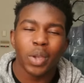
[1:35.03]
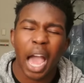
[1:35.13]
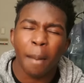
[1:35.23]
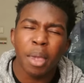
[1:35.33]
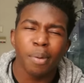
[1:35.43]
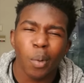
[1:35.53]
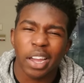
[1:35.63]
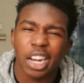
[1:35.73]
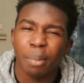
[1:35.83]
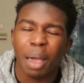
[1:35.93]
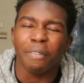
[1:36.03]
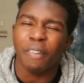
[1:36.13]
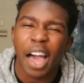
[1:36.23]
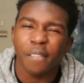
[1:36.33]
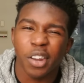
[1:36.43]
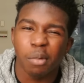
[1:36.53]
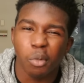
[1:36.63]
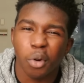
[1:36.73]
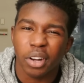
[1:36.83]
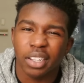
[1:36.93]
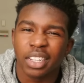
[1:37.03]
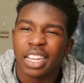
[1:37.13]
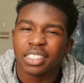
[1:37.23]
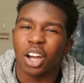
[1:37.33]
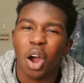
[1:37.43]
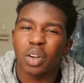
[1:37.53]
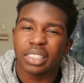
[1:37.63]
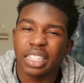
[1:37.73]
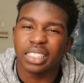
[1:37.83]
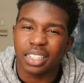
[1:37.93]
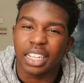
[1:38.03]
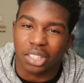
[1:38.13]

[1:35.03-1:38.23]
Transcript: We got people waking up at 5 in the morning to already season their